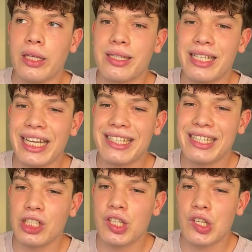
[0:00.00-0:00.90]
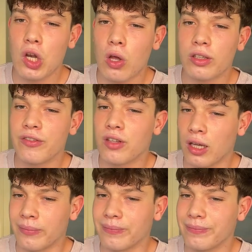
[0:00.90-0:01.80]
6 years is a lot of
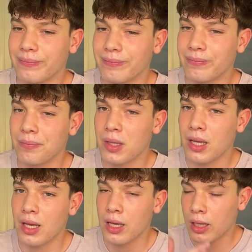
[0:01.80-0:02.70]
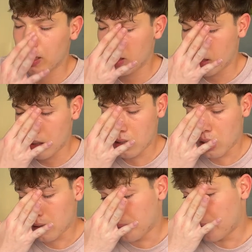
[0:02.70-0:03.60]
time.
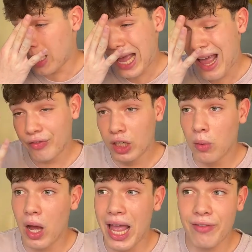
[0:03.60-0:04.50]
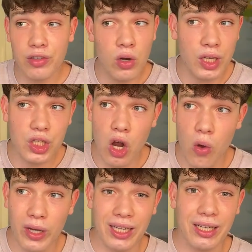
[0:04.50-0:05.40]
Everyone is
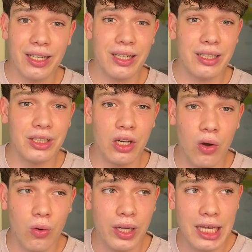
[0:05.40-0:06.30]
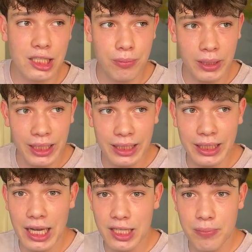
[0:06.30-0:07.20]
going, you know,
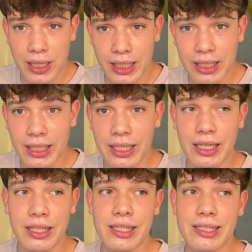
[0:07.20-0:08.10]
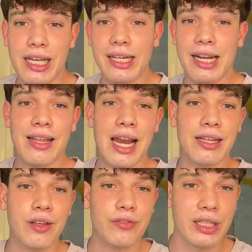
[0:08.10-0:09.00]
Gasperini, he stayed at
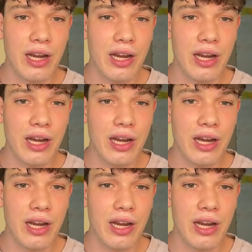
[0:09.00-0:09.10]
Atalanta for